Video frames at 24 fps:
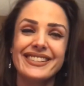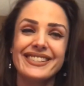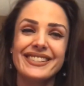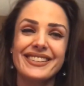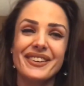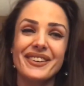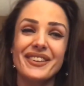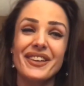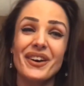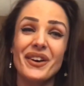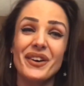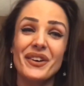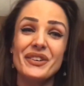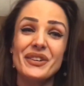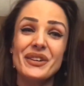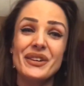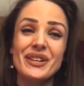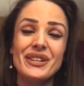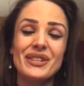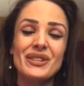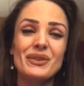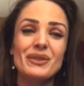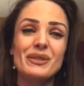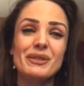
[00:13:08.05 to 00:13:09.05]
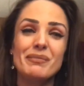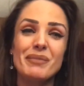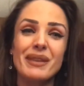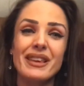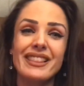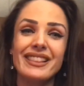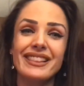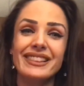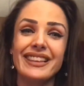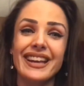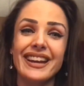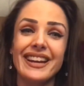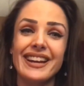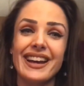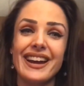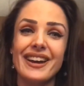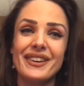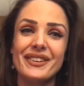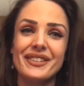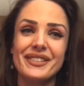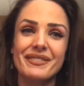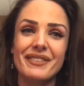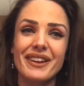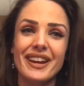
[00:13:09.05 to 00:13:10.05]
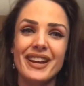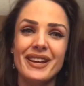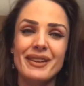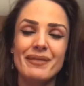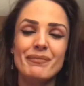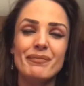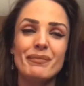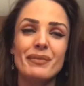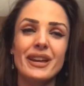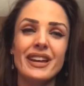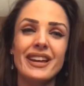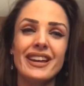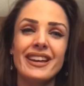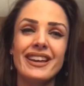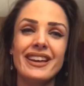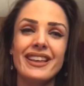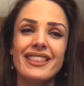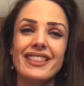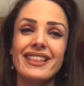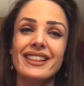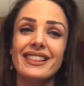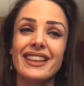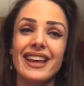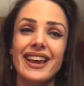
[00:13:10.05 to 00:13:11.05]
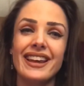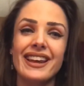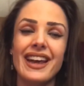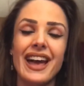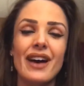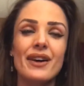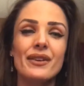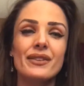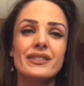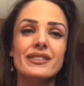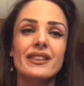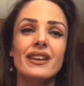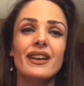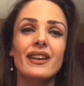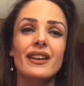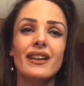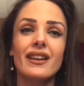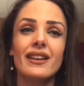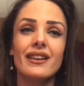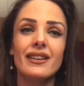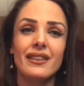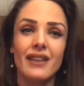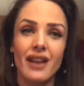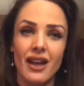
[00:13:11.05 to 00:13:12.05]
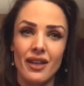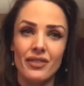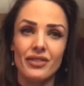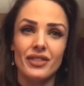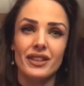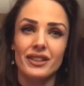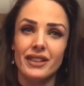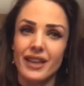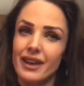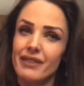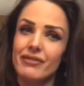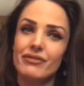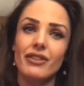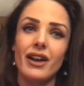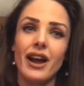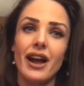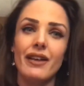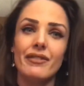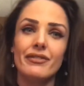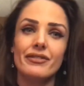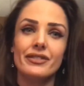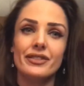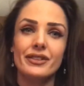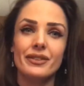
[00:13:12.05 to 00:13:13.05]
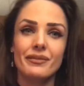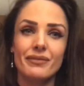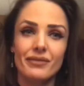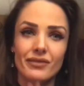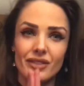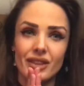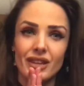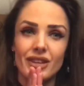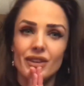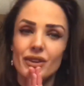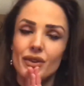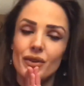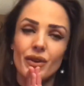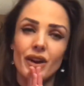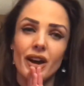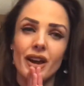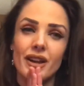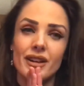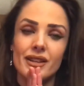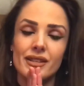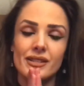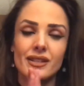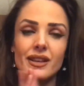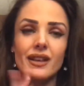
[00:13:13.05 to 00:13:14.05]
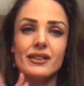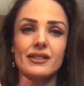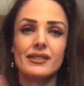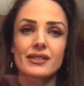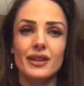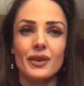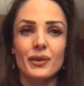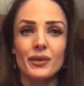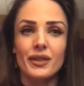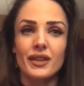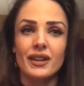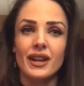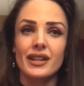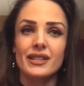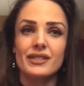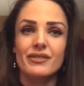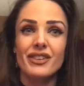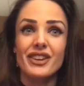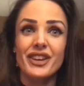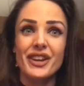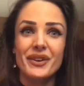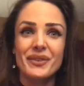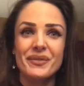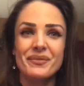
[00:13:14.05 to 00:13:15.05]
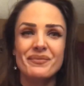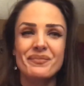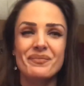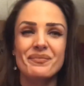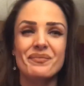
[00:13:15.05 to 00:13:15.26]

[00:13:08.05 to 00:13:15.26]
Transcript: So all you can do is be the lighthouse, right? Be the lighthouse, not the life raft. Thank you guys. I'll see you in the next video.